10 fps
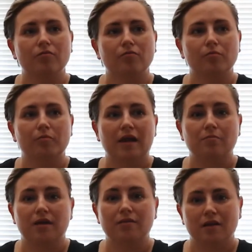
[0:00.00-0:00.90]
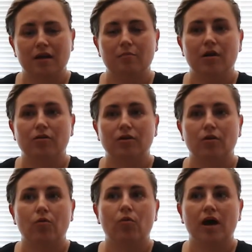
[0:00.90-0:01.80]
made me think about,
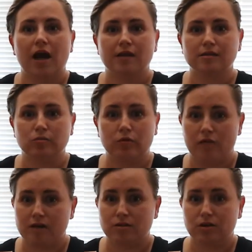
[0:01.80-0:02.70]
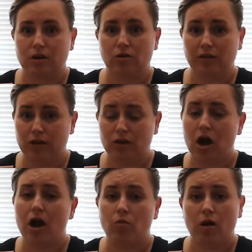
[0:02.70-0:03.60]
what kind of supervisor and leader
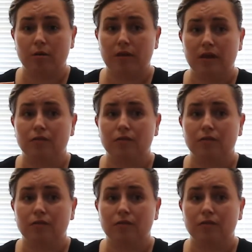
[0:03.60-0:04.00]
I want to be in the